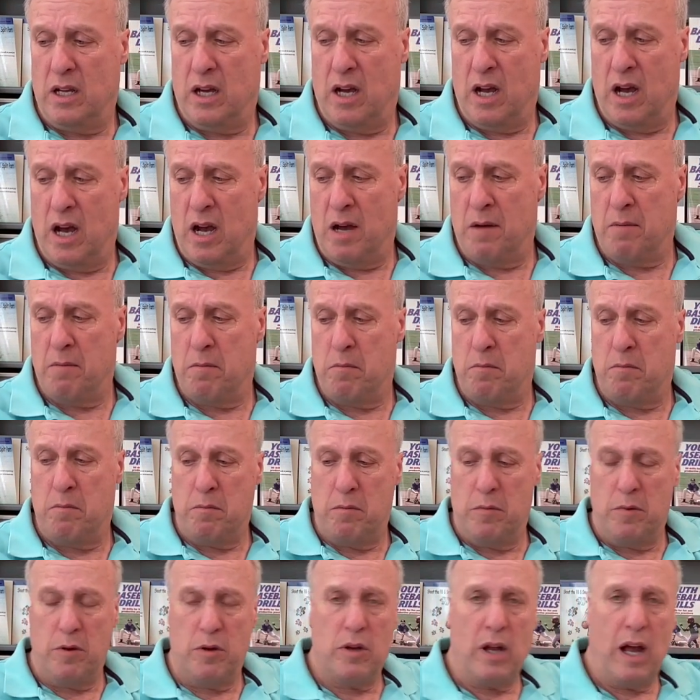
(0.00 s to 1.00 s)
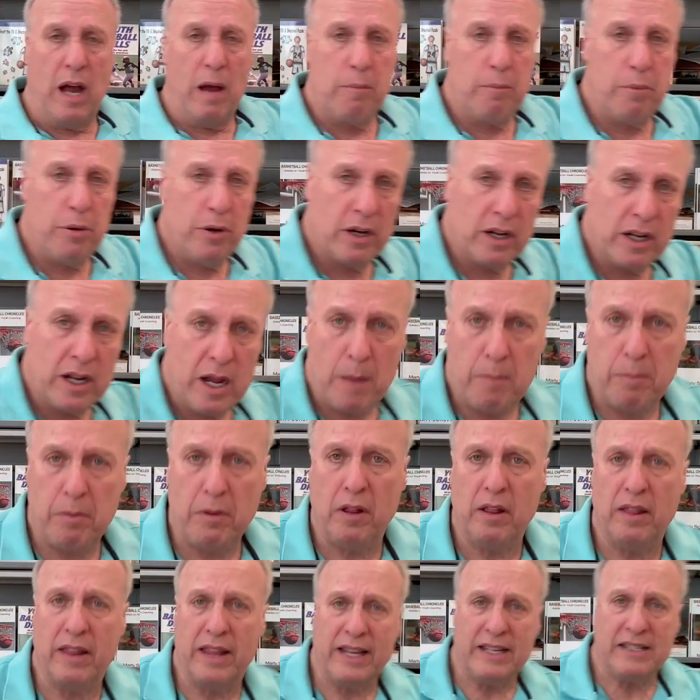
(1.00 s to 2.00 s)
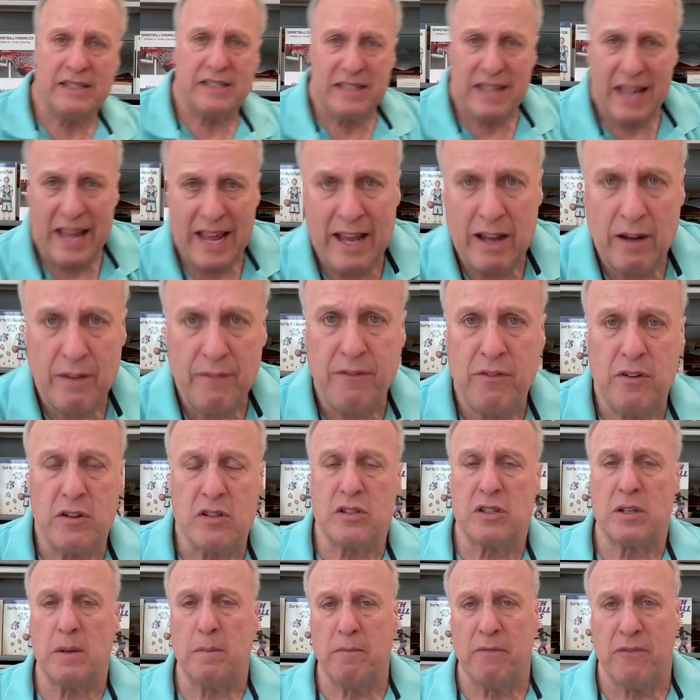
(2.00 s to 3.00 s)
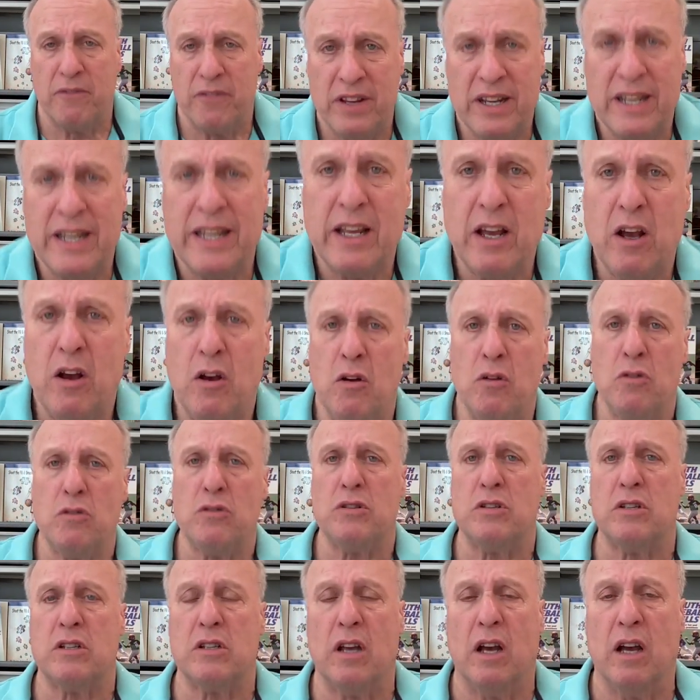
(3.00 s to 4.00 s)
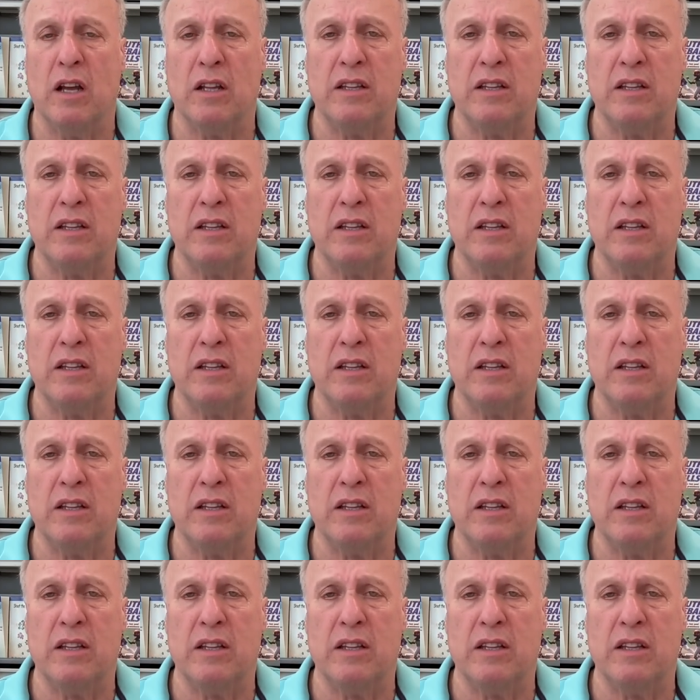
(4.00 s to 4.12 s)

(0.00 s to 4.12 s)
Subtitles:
I'll put a couple of links down for some videos,